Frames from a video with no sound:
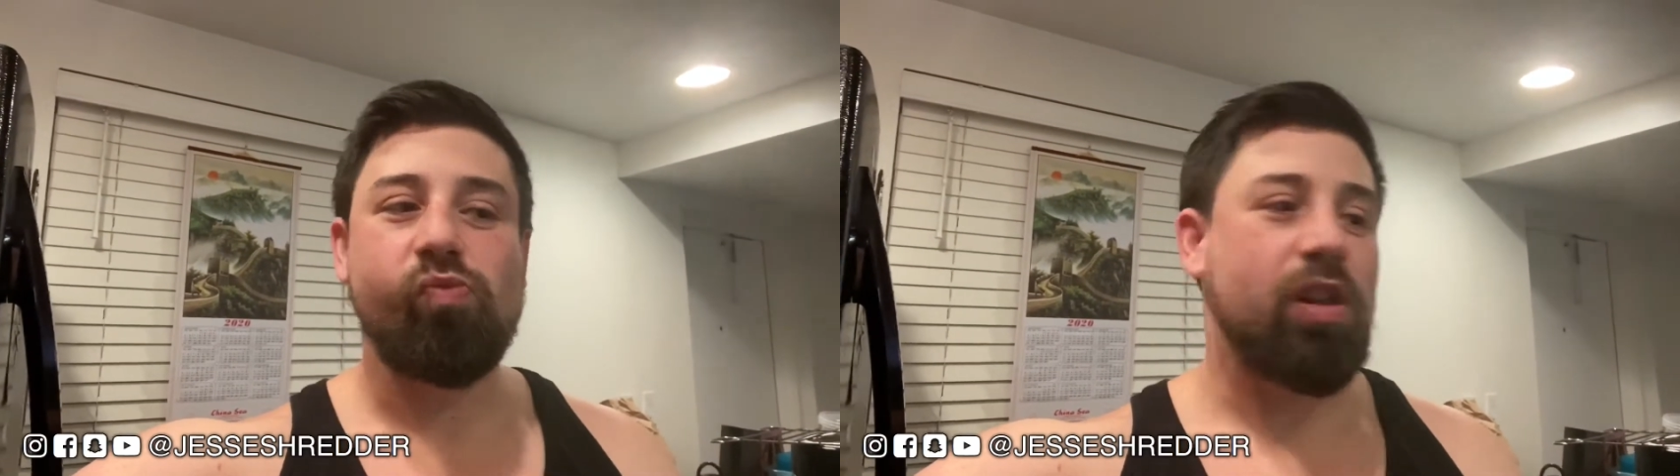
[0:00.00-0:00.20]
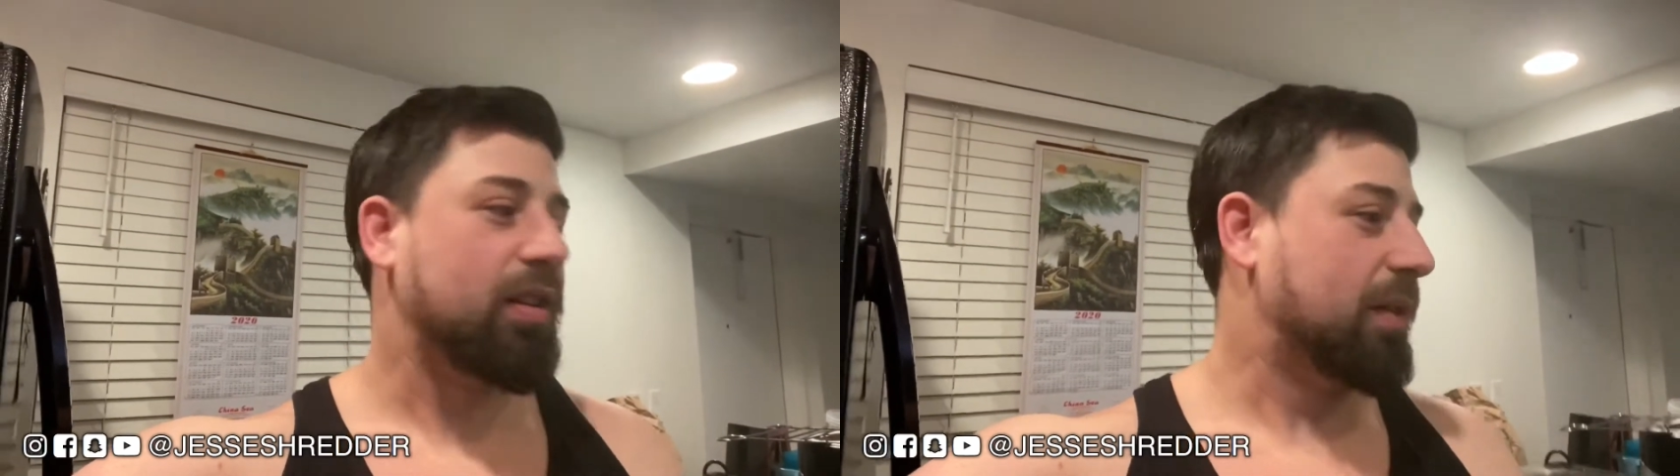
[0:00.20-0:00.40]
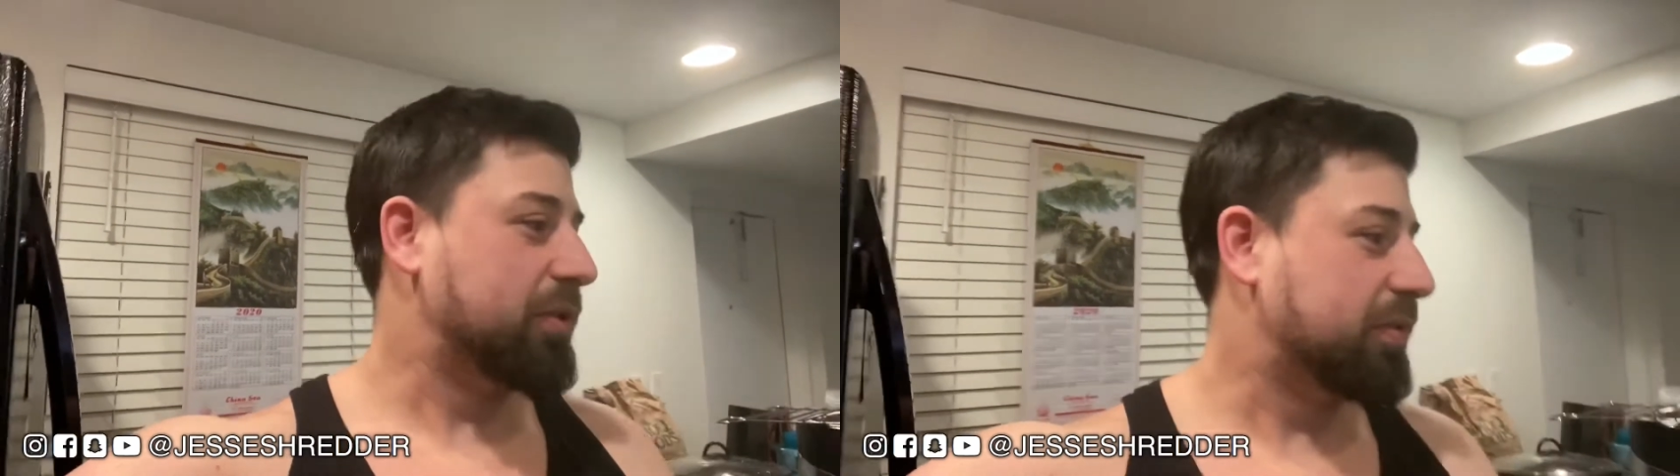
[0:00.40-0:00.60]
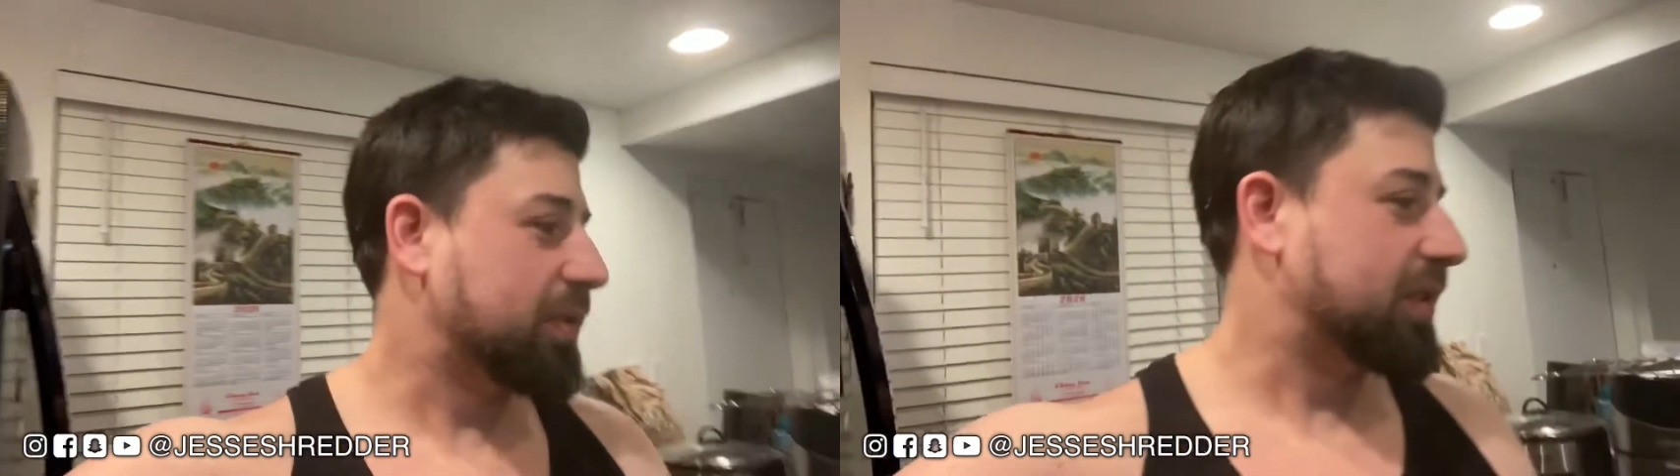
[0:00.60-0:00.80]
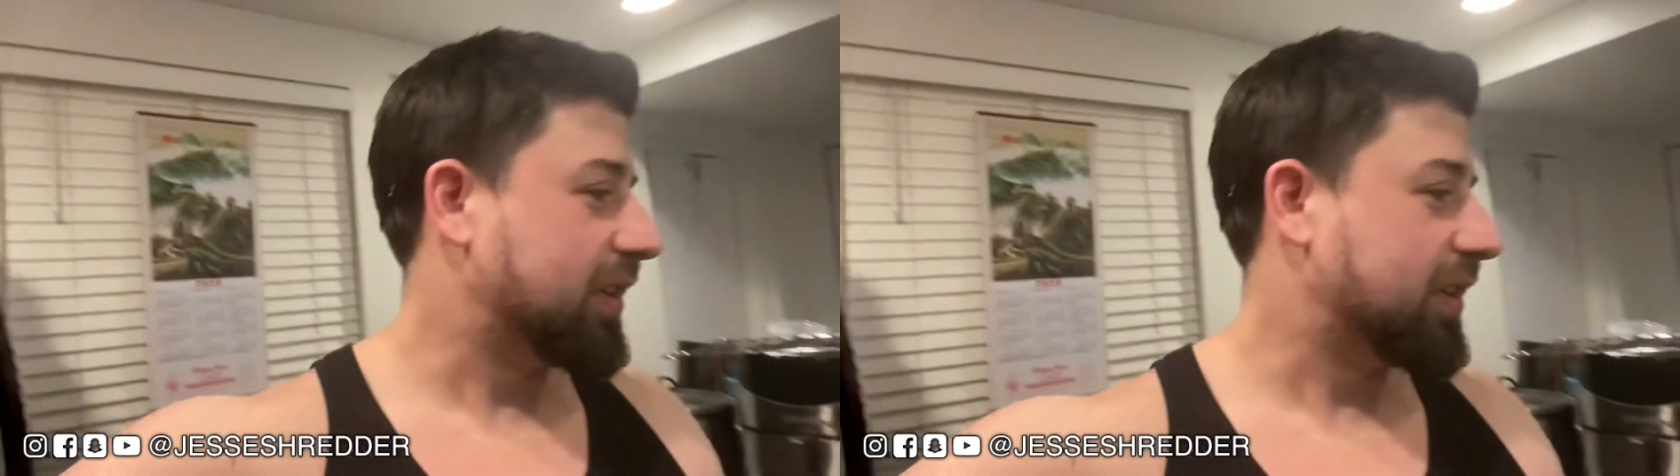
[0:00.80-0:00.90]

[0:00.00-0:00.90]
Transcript: I wonder what the